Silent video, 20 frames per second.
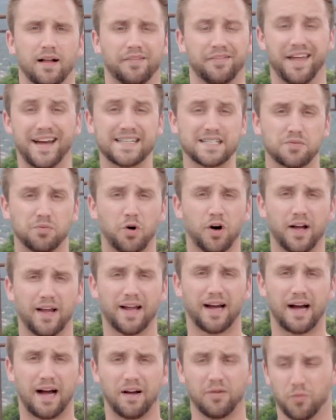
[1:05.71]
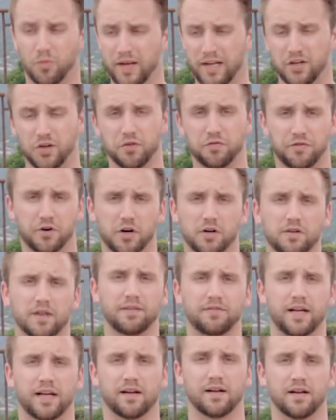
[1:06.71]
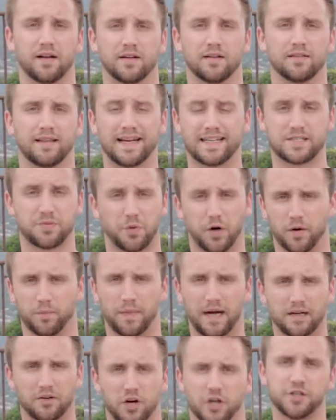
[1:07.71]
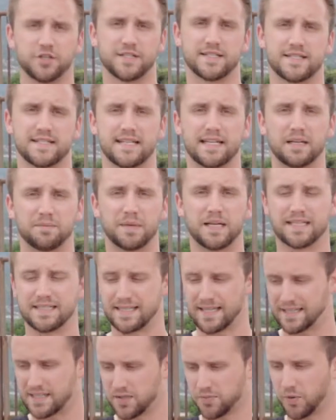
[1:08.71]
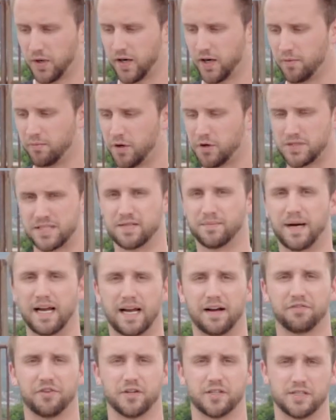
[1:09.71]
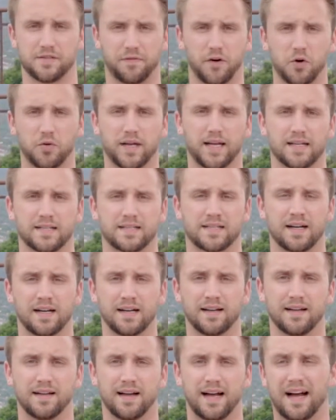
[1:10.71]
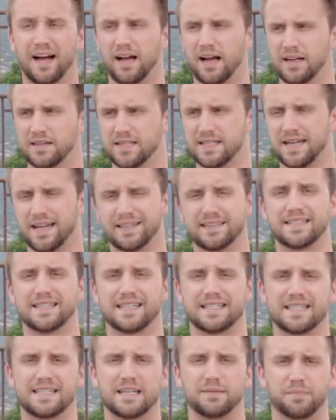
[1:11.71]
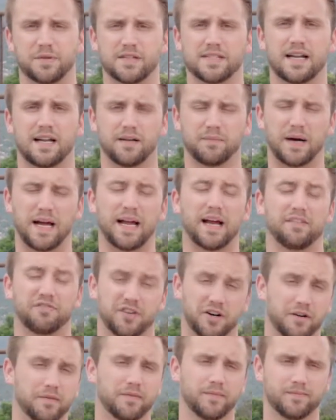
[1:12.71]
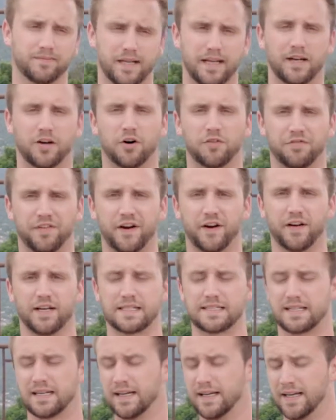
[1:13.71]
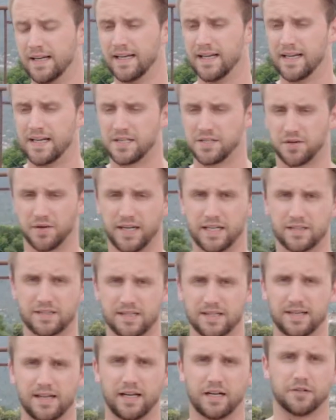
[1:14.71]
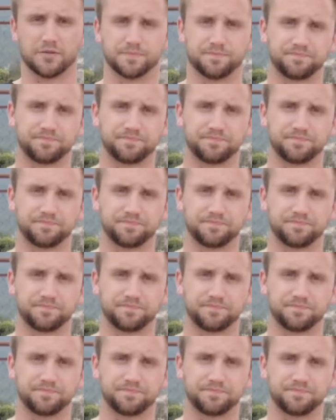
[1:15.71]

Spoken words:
That's what we do for a living. That's where my largest team is. That's where most of my effort is focused. I'd say 60% of my effort, in all fairness. So here's the deal.